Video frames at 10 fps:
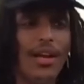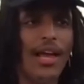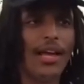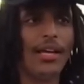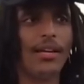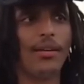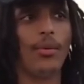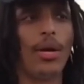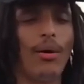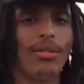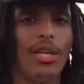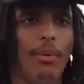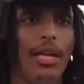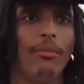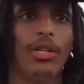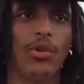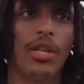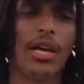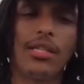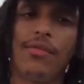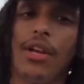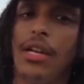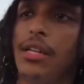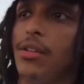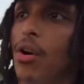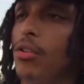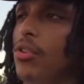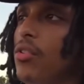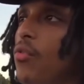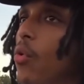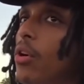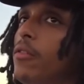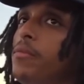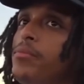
And when I was debating between the SF90 and the R34,